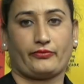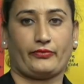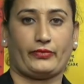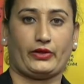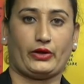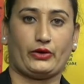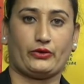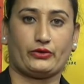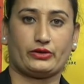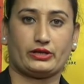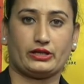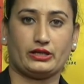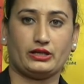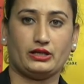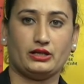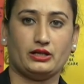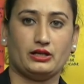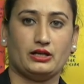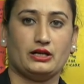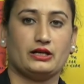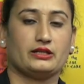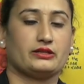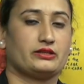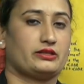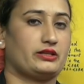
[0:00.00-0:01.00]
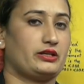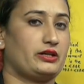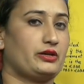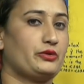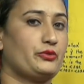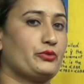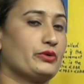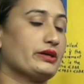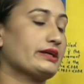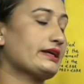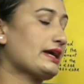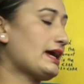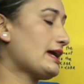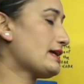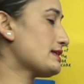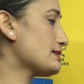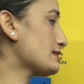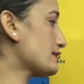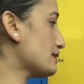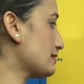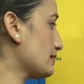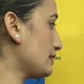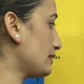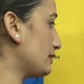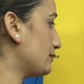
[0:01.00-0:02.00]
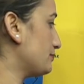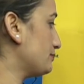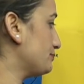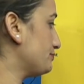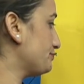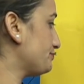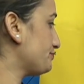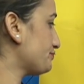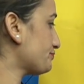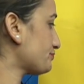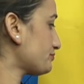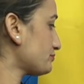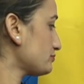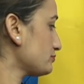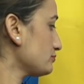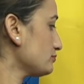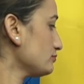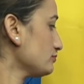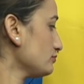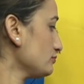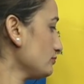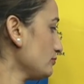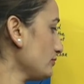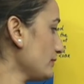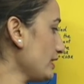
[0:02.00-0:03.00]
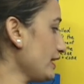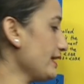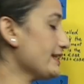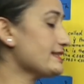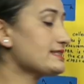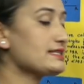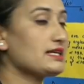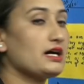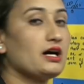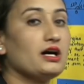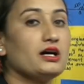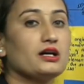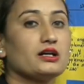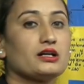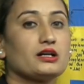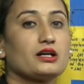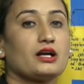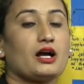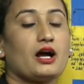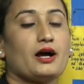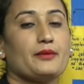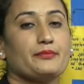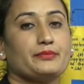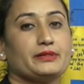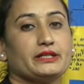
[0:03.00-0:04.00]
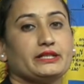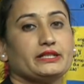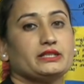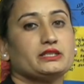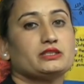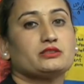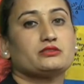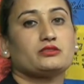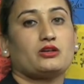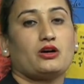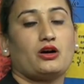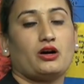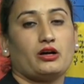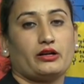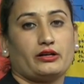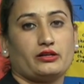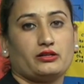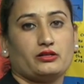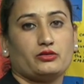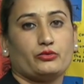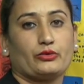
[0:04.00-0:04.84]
Okay. There we can see it's a complete turn.